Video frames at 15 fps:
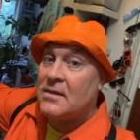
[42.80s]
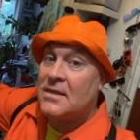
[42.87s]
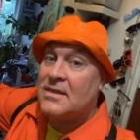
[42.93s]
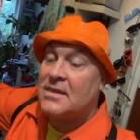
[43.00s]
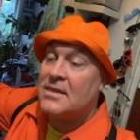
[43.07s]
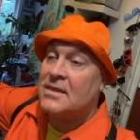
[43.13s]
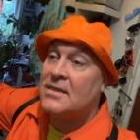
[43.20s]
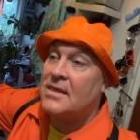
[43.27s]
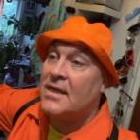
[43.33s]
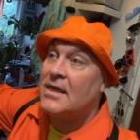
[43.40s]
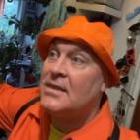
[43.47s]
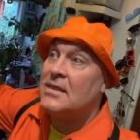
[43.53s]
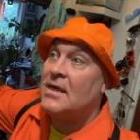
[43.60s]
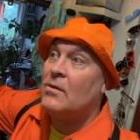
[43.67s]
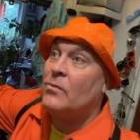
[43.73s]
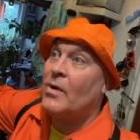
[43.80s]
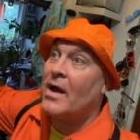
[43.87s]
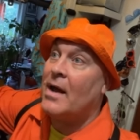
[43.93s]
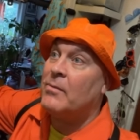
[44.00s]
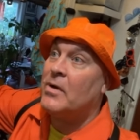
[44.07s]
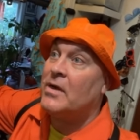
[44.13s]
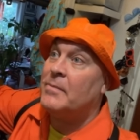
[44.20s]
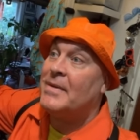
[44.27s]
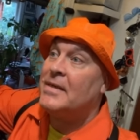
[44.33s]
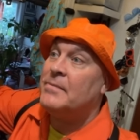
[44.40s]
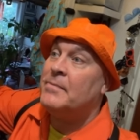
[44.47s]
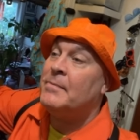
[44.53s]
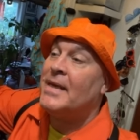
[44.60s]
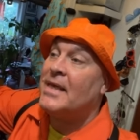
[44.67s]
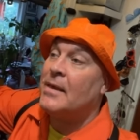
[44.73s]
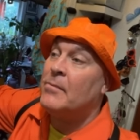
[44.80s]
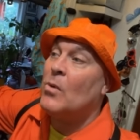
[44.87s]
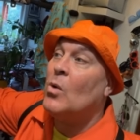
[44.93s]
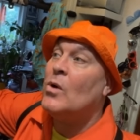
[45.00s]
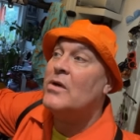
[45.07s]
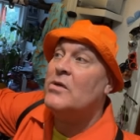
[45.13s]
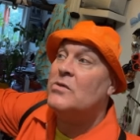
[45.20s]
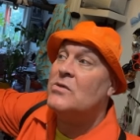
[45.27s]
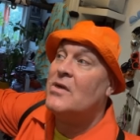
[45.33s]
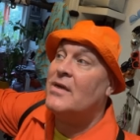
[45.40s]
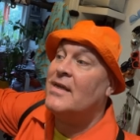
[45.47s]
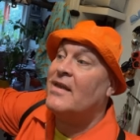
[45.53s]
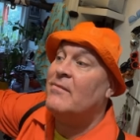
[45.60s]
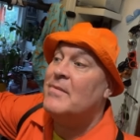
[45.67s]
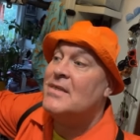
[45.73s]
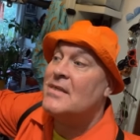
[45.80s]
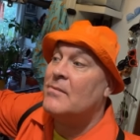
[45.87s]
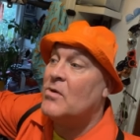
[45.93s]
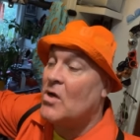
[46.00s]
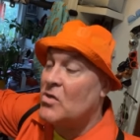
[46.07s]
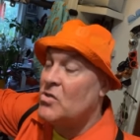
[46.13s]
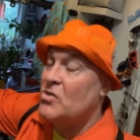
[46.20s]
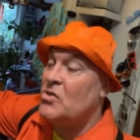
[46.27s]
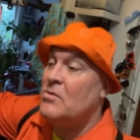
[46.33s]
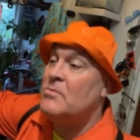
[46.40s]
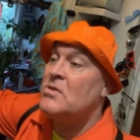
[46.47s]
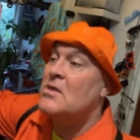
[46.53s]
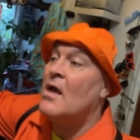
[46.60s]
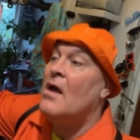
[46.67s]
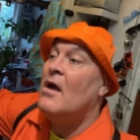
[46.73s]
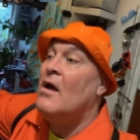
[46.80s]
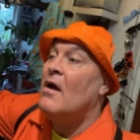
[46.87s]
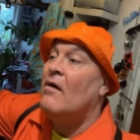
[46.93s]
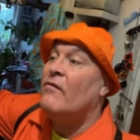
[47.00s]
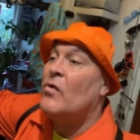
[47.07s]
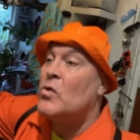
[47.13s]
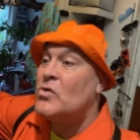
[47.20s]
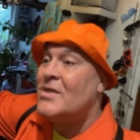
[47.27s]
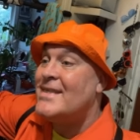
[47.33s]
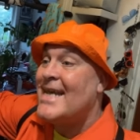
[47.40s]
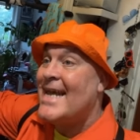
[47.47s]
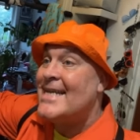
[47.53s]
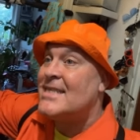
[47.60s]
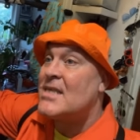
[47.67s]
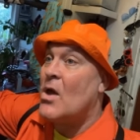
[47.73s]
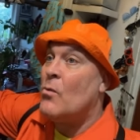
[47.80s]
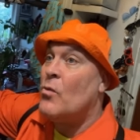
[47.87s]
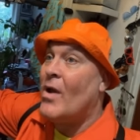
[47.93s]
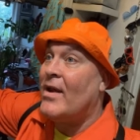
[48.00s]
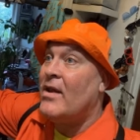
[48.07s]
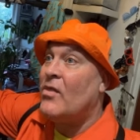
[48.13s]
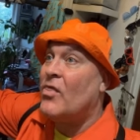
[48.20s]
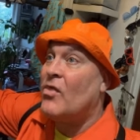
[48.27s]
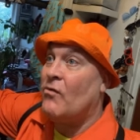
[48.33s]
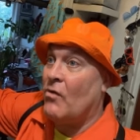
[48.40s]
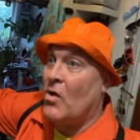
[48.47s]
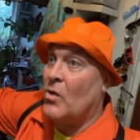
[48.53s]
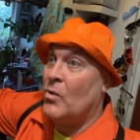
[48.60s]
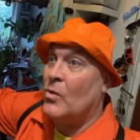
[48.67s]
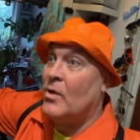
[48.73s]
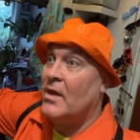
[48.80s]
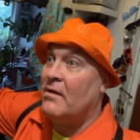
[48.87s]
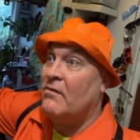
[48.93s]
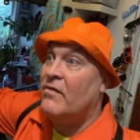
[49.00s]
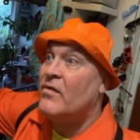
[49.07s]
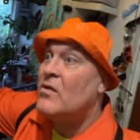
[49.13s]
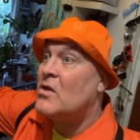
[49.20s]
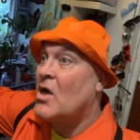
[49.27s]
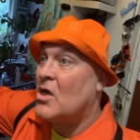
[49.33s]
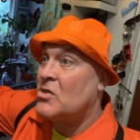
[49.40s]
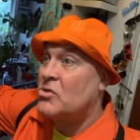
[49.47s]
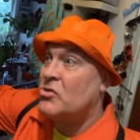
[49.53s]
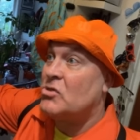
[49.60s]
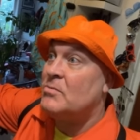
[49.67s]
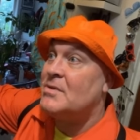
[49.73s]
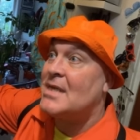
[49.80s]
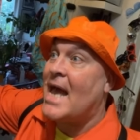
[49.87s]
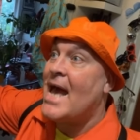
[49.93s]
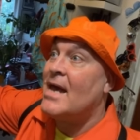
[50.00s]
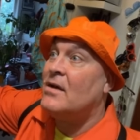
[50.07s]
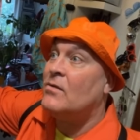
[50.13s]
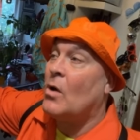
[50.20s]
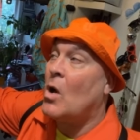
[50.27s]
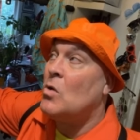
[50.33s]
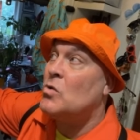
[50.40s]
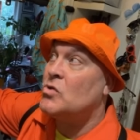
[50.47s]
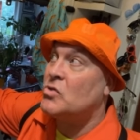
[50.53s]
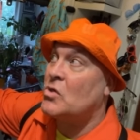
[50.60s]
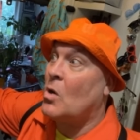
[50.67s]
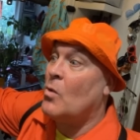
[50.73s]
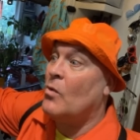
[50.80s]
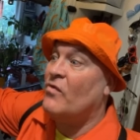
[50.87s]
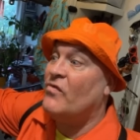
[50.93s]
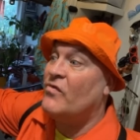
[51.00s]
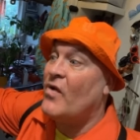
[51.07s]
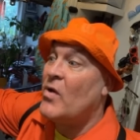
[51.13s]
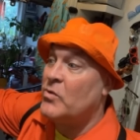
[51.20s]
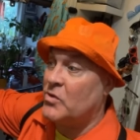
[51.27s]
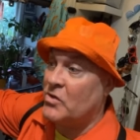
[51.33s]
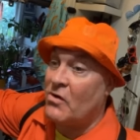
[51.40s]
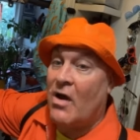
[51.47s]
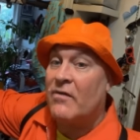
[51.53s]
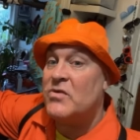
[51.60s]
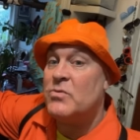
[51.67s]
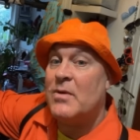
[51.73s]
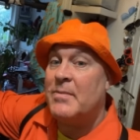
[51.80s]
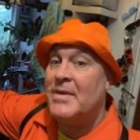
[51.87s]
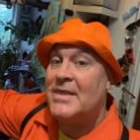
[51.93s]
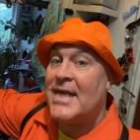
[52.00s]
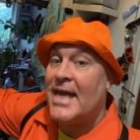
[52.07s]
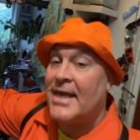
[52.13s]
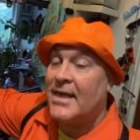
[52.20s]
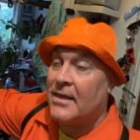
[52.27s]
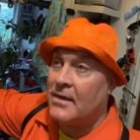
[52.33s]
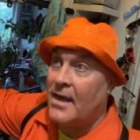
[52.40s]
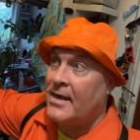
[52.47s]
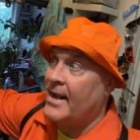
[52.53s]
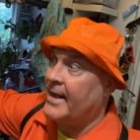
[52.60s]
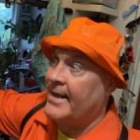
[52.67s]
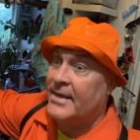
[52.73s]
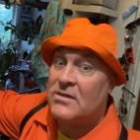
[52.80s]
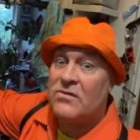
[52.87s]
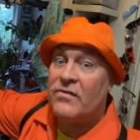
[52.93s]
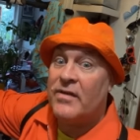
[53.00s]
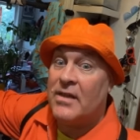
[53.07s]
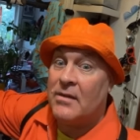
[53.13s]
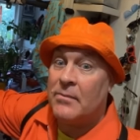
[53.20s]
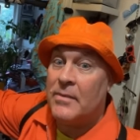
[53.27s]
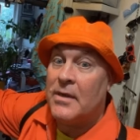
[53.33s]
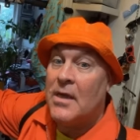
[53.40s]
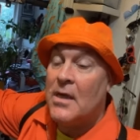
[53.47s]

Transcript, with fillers: the city's theatre, where I'm going to meet Micke Mård, who's going to give me some costumes for today's run-through in full costumes and also photographs will be taken and I guess film.